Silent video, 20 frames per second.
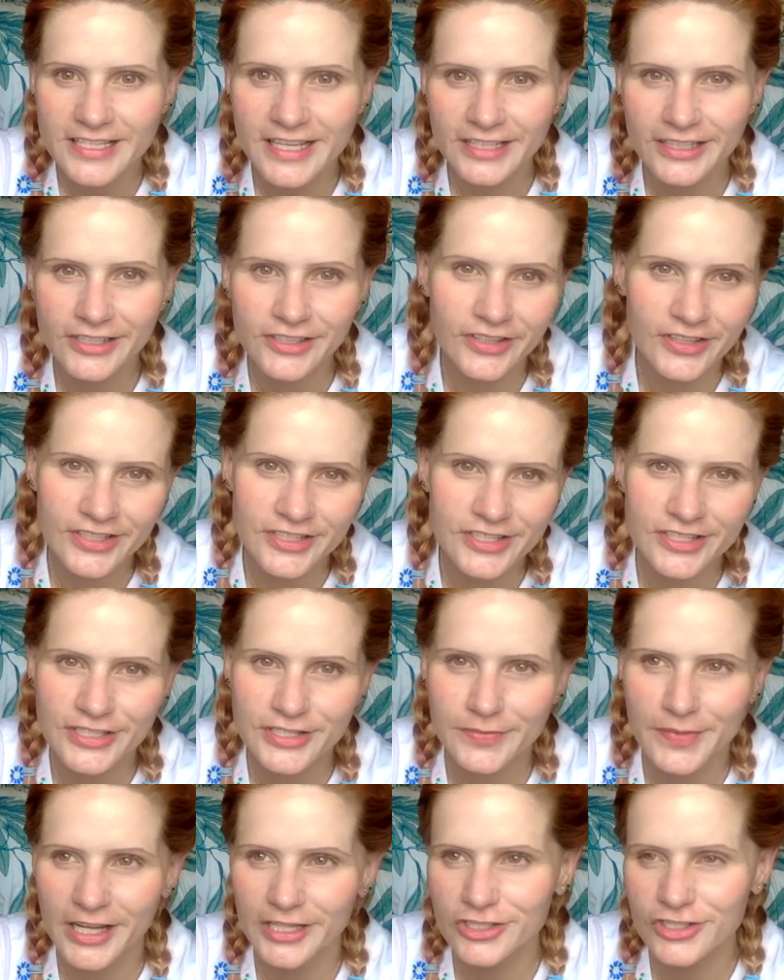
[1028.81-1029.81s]
And you can just
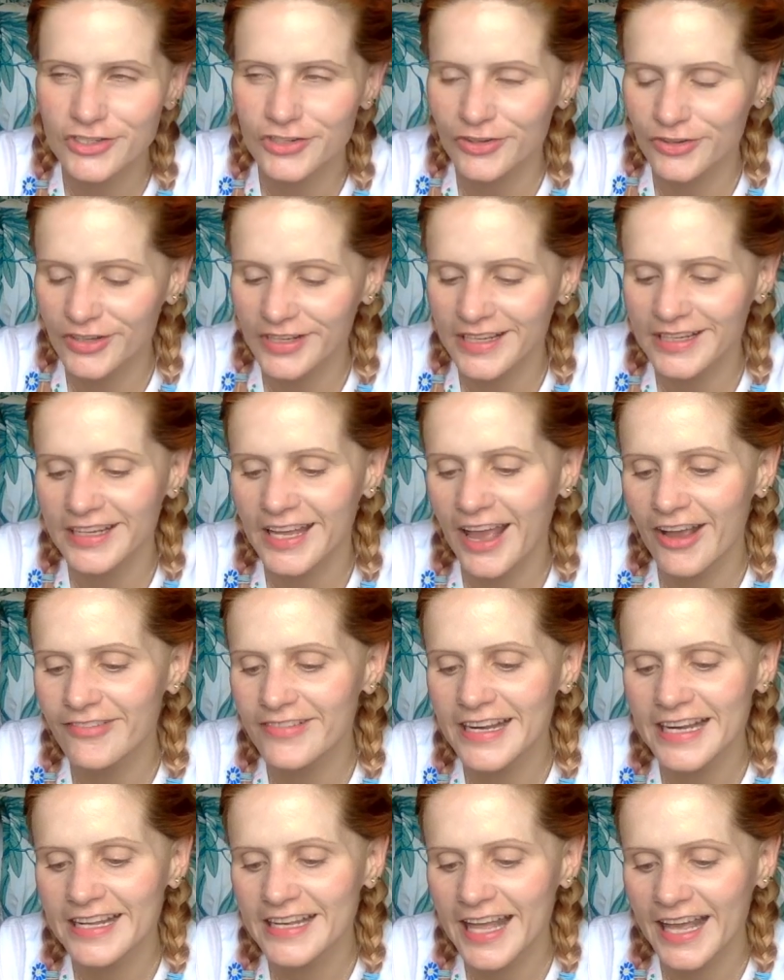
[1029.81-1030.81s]
imagine it all. And I
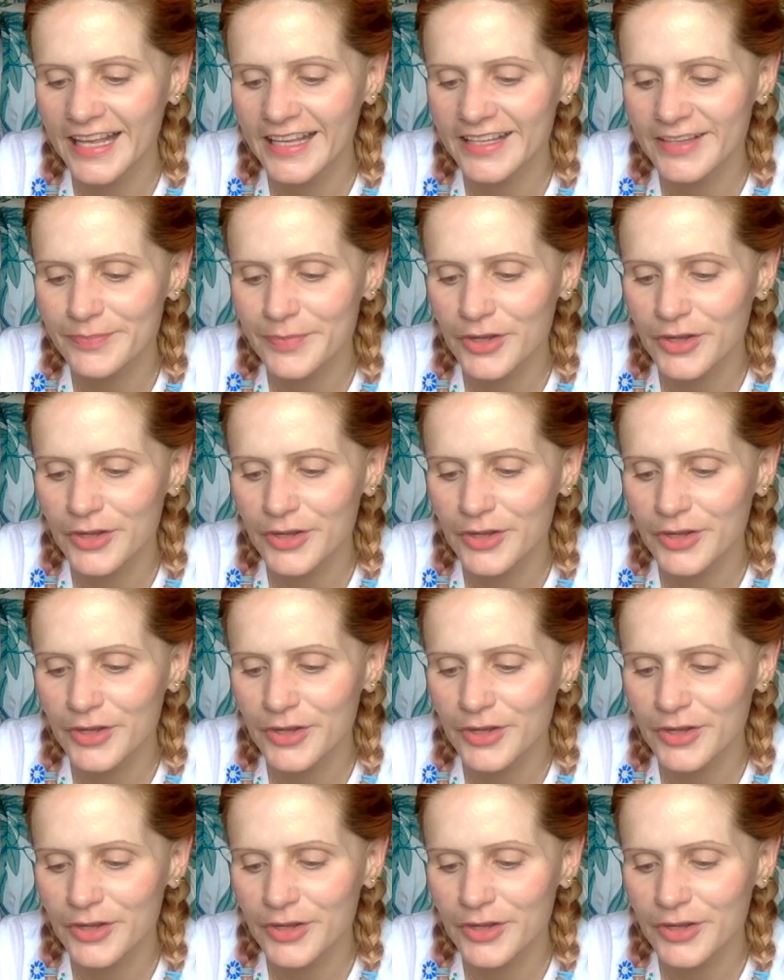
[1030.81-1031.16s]
really like